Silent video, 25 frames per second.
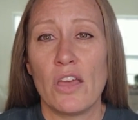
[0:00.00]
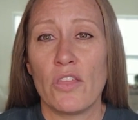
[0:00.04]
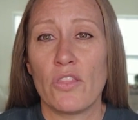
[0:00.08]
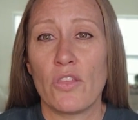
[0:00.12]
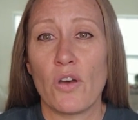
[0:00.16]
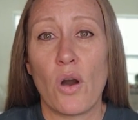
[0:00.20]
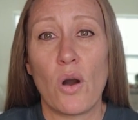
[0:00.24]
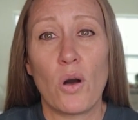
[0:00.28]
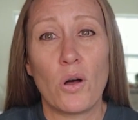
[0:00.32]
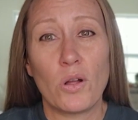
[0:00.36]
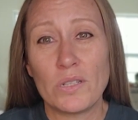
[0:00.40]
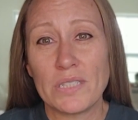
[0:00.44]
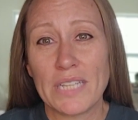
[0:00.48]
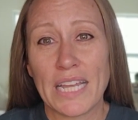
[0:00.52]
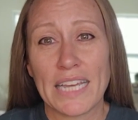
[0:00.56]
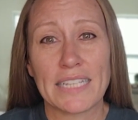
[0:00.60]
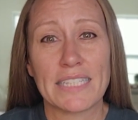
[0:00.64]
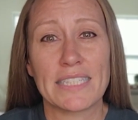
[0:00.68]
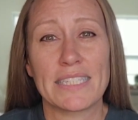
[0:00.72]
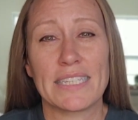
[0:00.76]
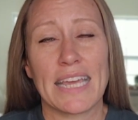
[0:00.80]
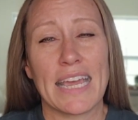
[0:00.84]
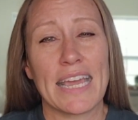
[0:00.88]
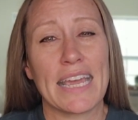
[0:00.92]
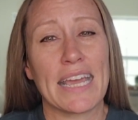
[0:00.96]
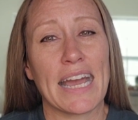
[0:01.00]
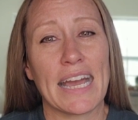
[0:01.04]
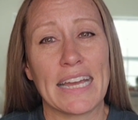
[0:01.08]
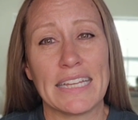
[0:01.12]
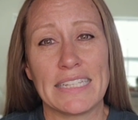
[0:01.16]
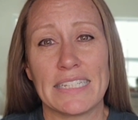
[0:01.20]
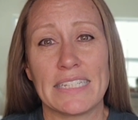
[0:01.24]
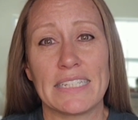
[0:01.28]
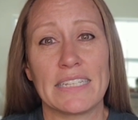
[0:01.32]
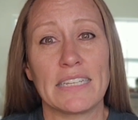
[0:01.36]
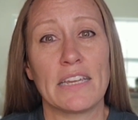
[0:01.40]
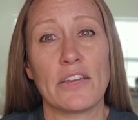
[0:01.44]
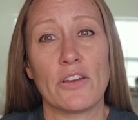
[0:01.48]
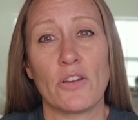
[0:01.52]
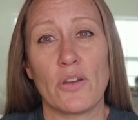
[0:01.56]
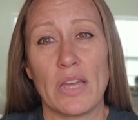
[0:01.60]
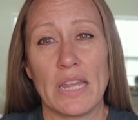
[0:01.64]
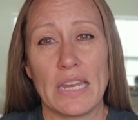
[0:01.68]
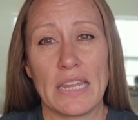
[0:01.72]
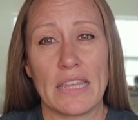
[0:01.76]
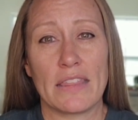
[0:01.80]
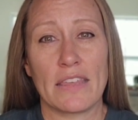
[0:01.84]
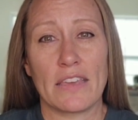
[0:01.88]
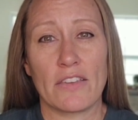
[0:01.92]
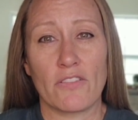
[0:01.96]
The whole next day, I didn't hear
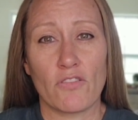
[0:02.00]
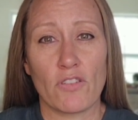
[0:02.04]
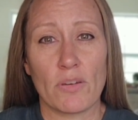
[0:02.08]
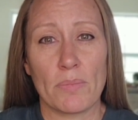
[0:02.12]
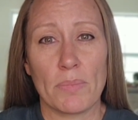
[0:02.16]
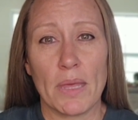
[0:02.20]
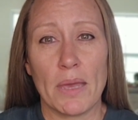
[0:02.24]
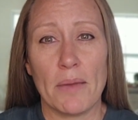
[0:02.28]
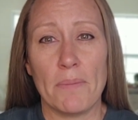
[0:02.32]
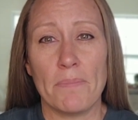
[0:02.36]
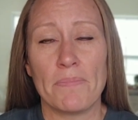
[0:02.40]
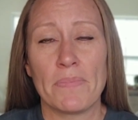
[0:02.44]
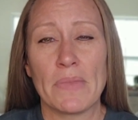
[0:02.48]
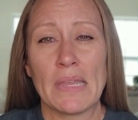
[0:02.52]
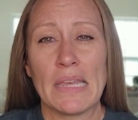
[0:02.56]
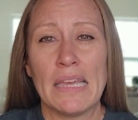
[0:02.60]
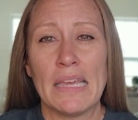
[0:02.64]
anything from them.